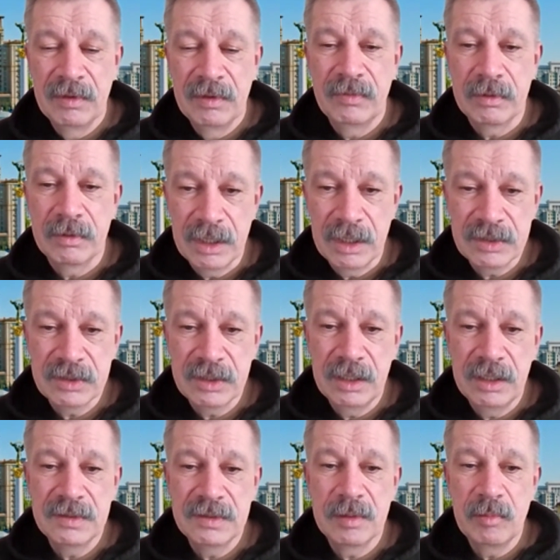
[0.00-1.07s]
For Russia,
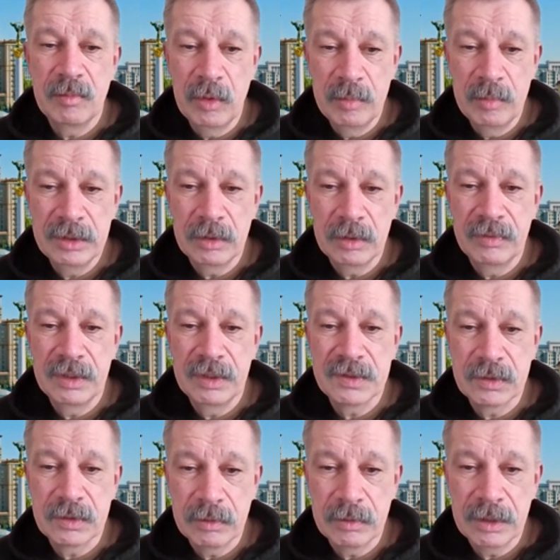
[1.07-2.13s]
it's a moment of
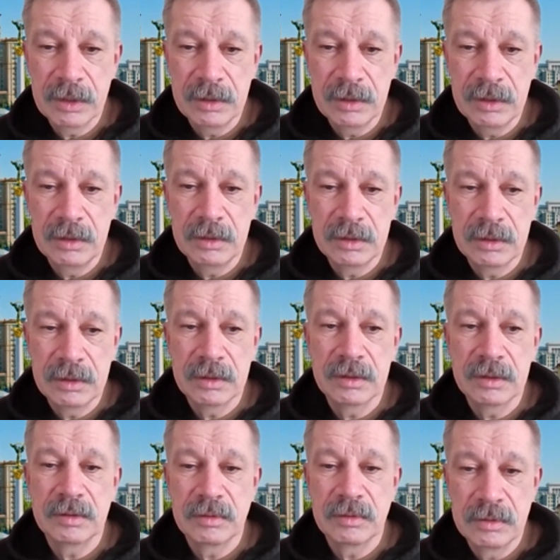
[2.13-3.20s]

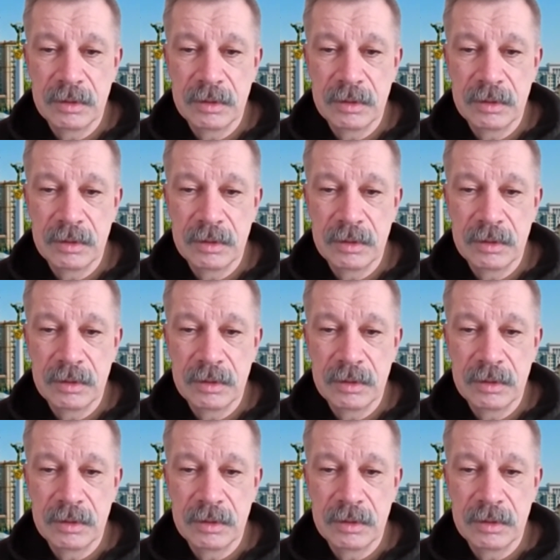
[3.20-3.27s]
historical